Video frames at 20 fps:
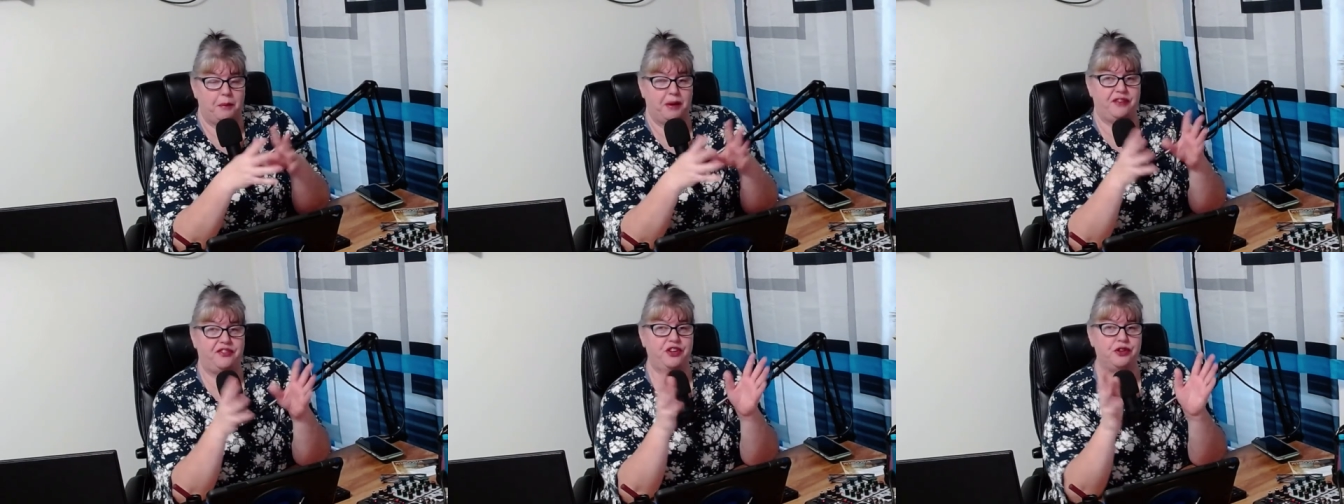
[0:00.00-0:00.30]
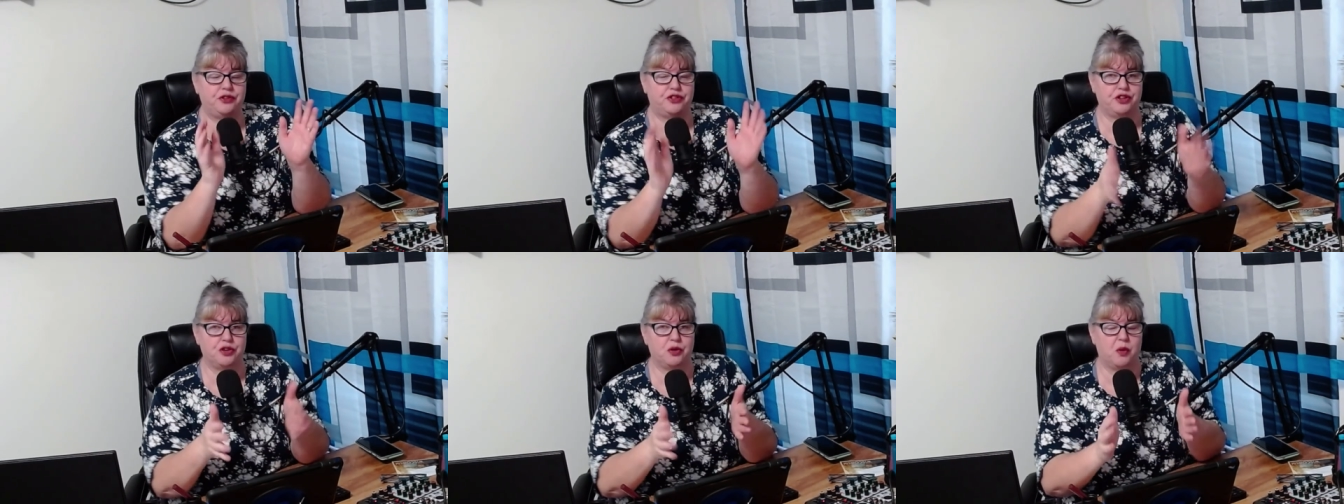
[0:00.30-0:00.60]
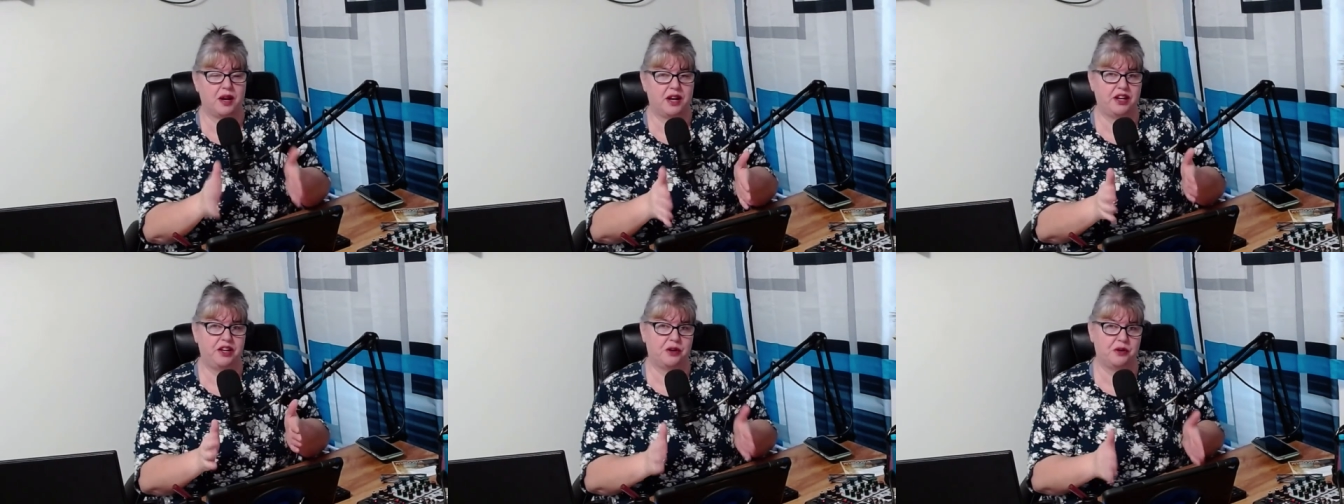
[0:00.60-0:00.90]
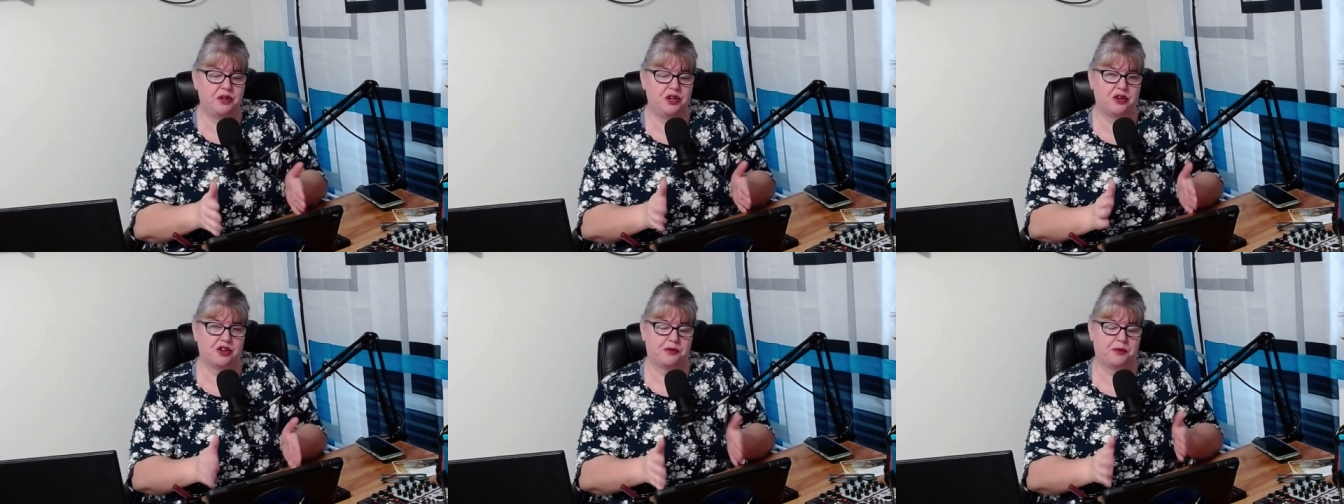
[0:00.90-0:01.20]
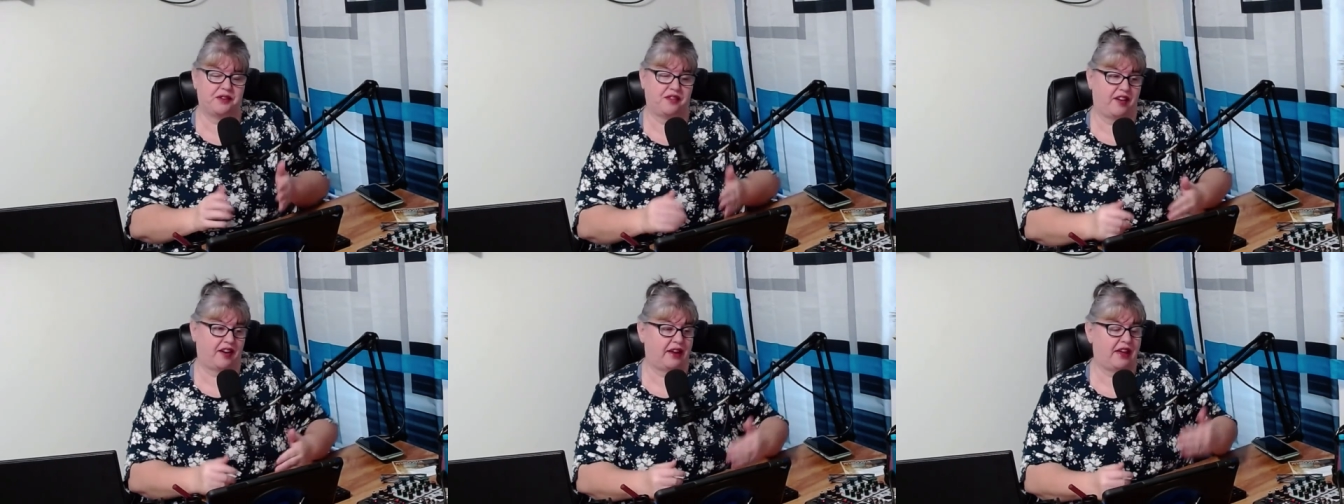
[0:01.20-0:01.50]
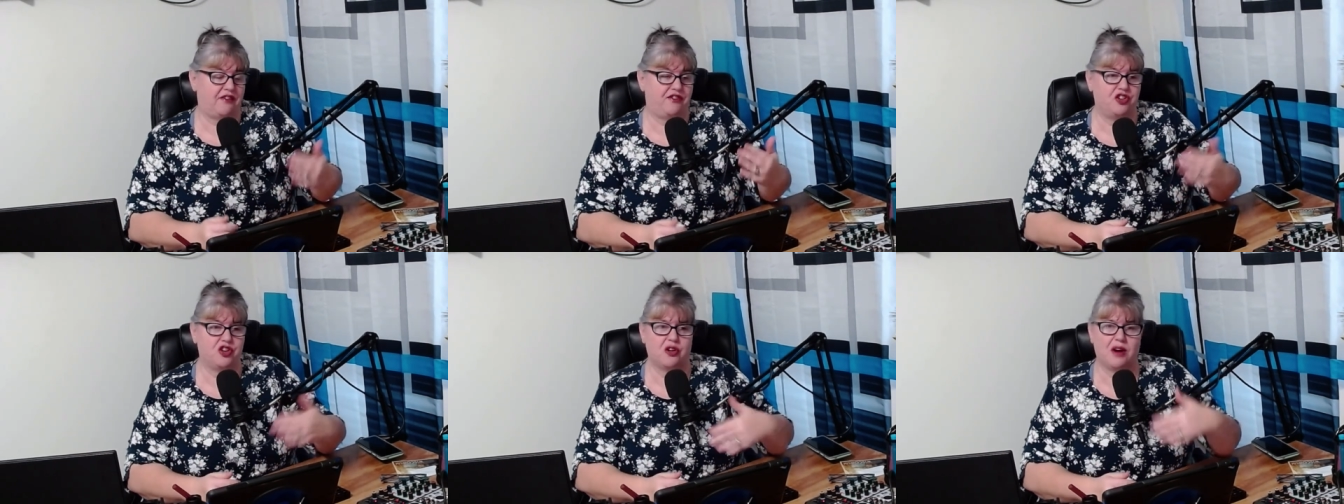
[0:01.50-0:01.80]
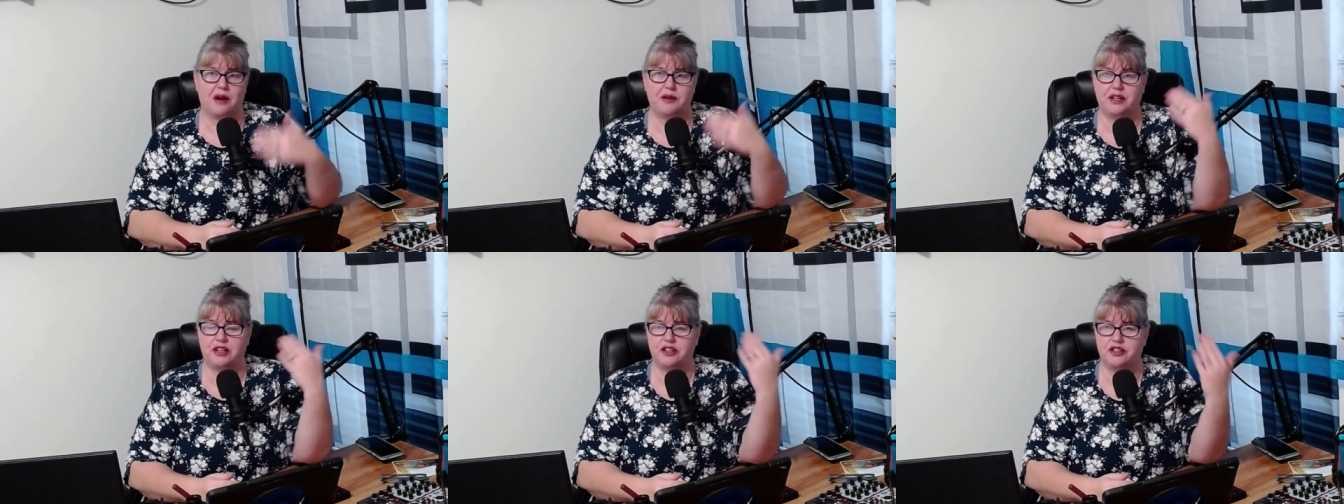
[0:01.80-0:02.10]
But if you do want to know your specific, if
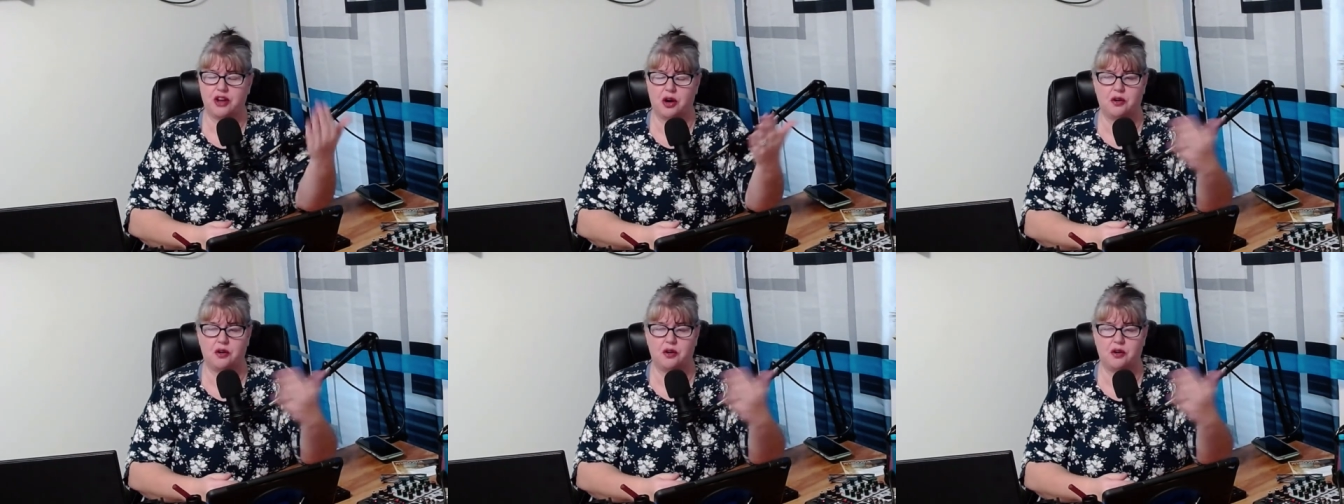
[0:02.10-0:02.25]
you're out in